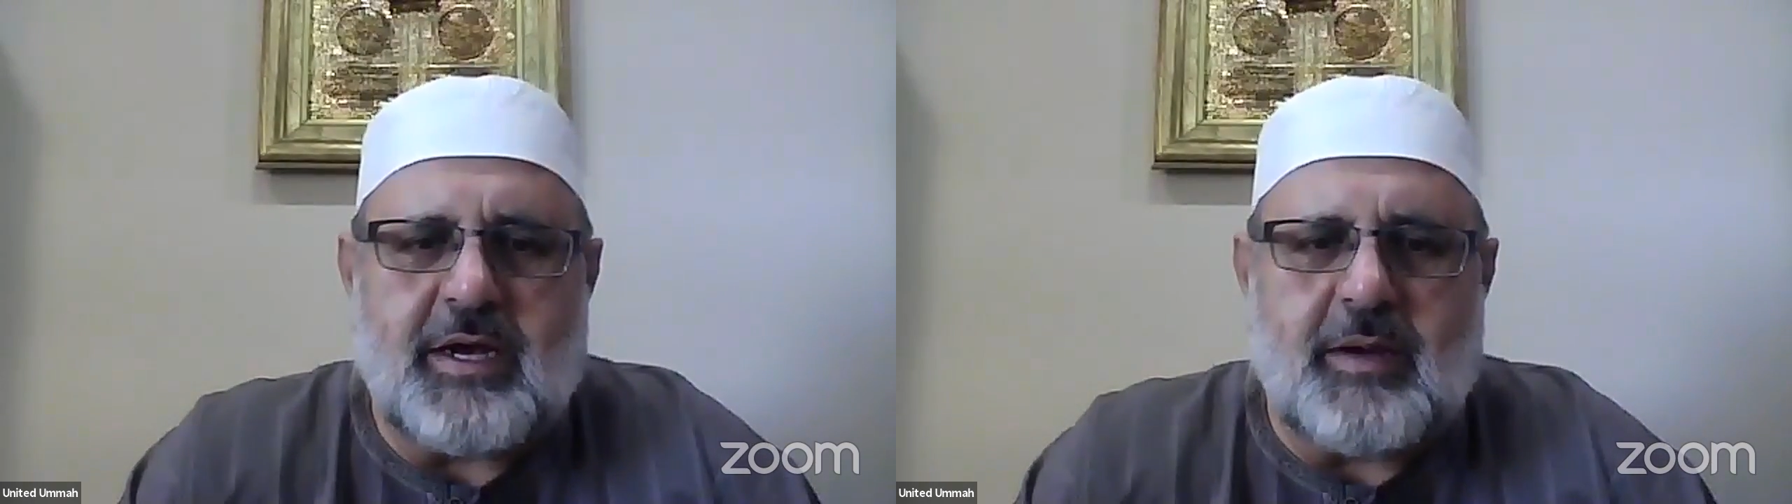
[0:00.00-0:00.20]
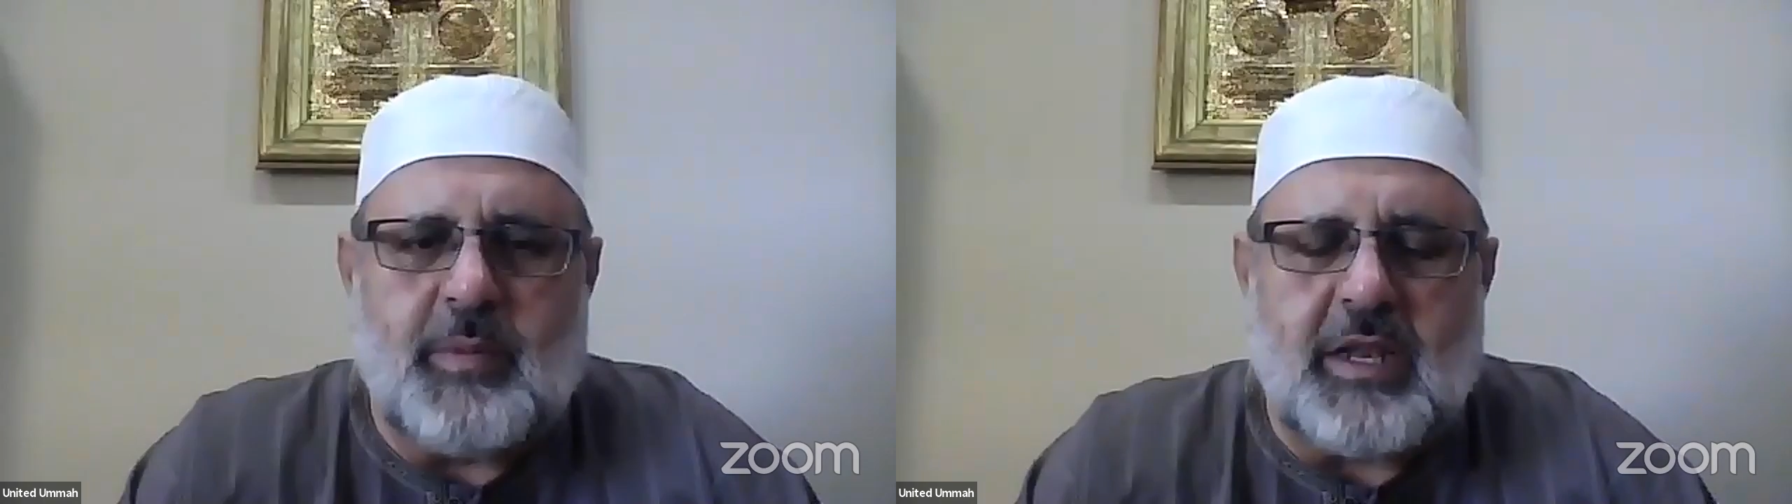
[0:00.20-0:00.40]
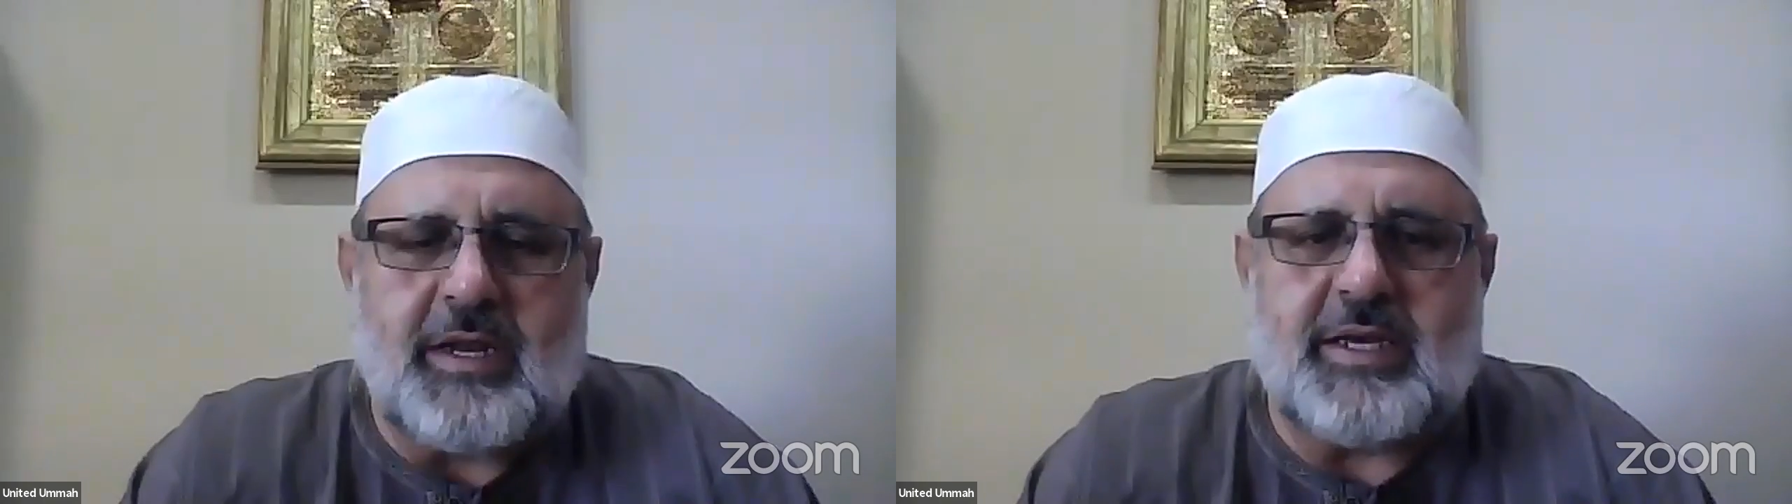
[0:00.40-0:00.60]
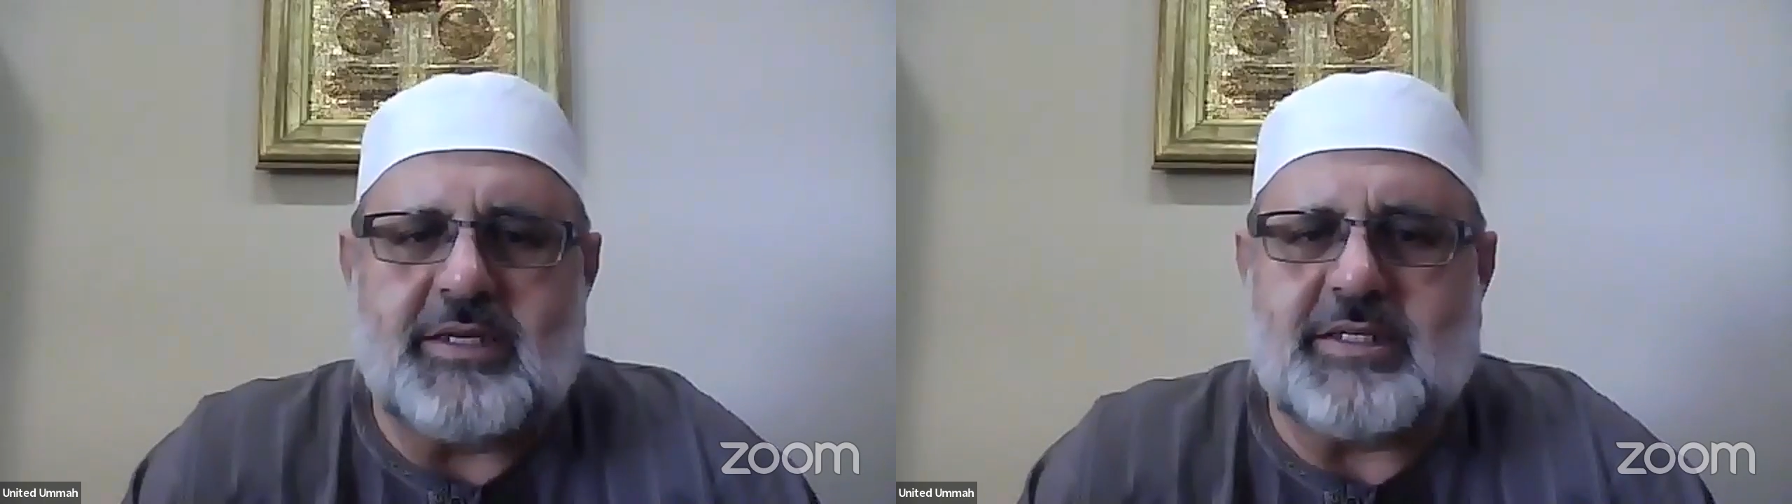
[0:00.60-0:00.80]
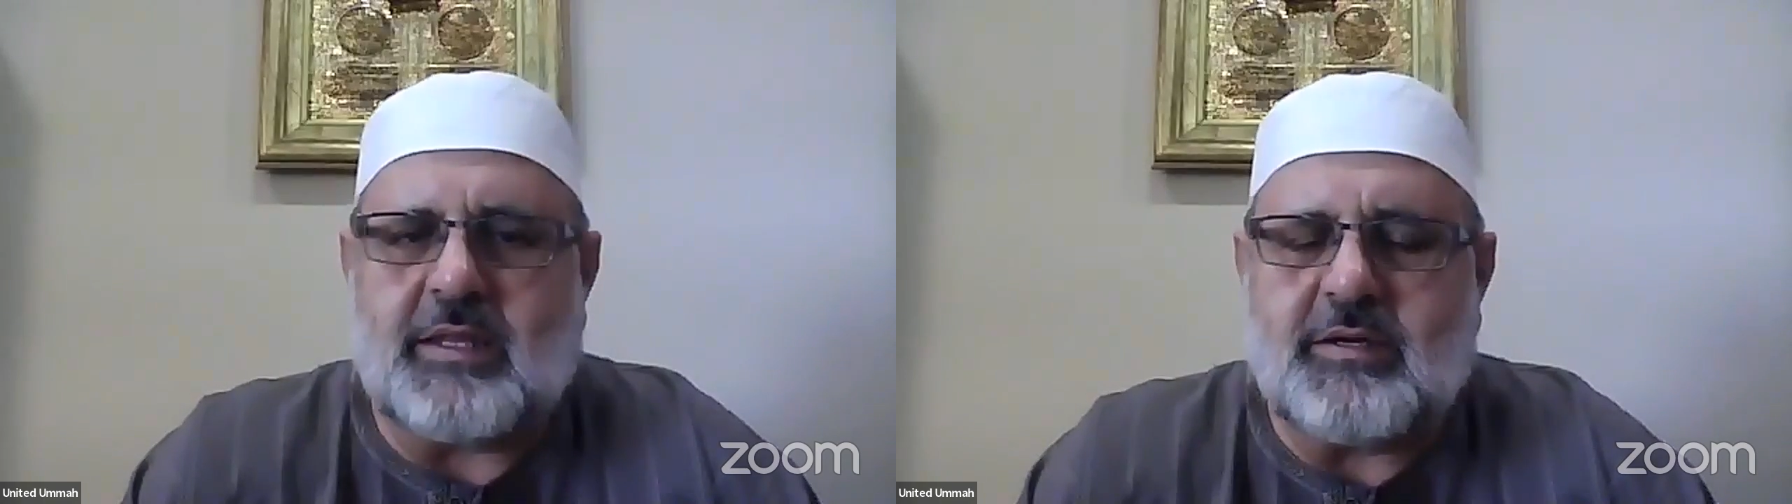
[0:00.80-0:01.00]

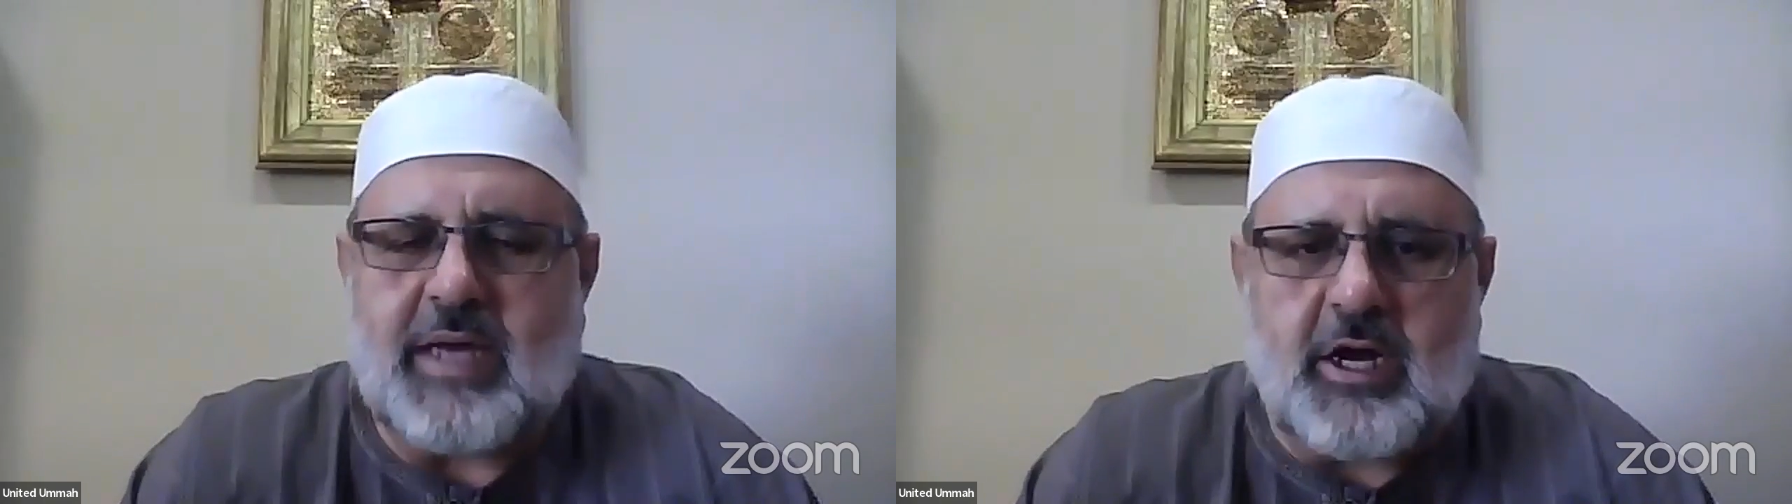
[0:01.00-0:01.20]
abilities and the